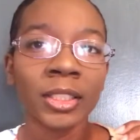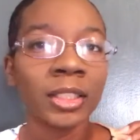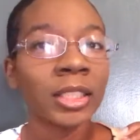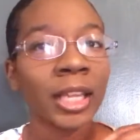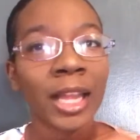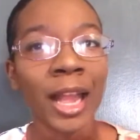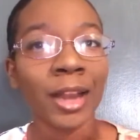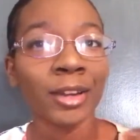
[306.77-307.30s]

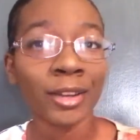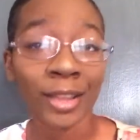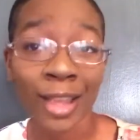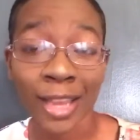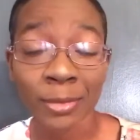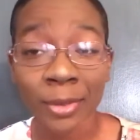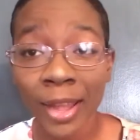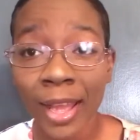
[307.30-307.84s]
like, I earn
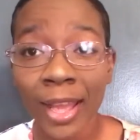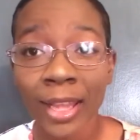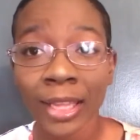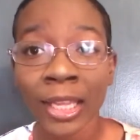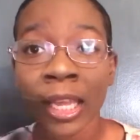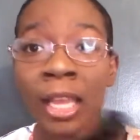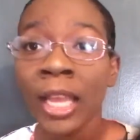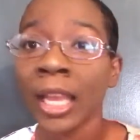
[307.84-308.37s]
cash
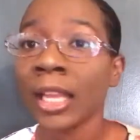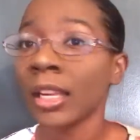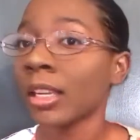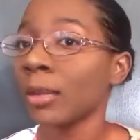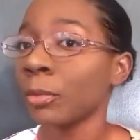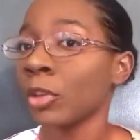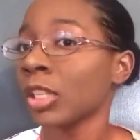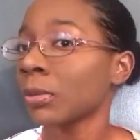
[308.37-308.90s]
back, and in
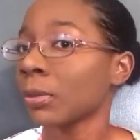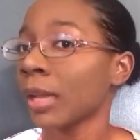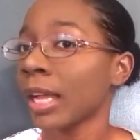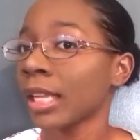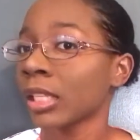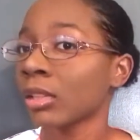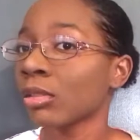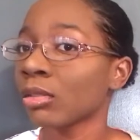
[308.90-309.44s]
the beauty
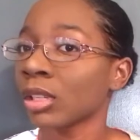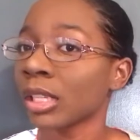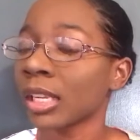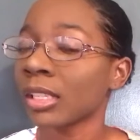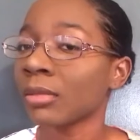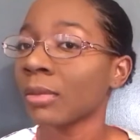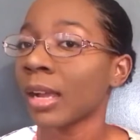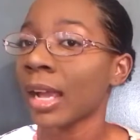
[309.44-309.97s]
supply stores
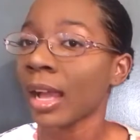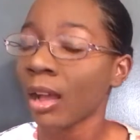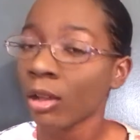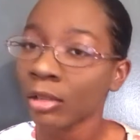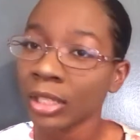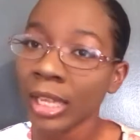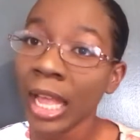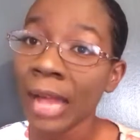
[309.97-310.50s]
next to my
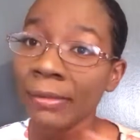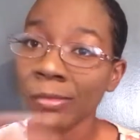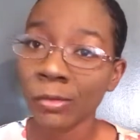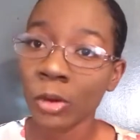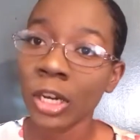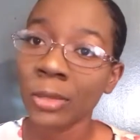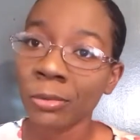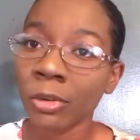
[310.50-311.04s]
house, they have
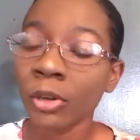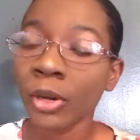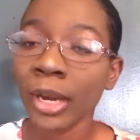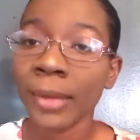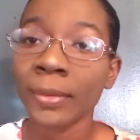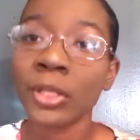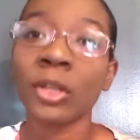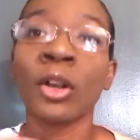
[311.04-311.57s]
rewards
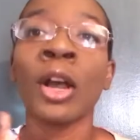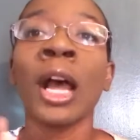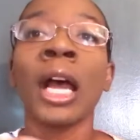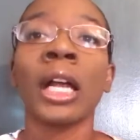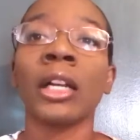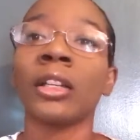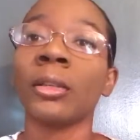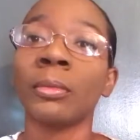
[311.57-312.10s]
programs, so
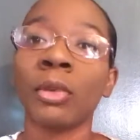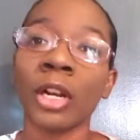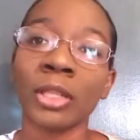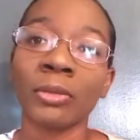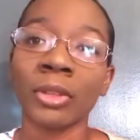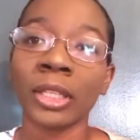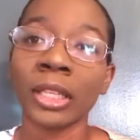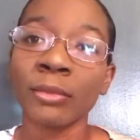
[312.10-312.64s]
I earn
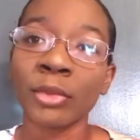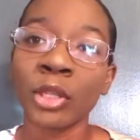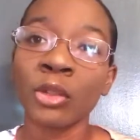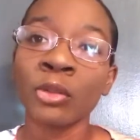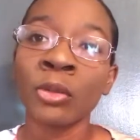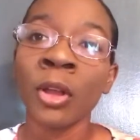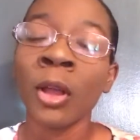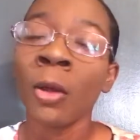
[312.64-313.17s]
points with them
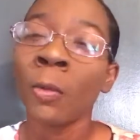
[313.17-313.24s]
too.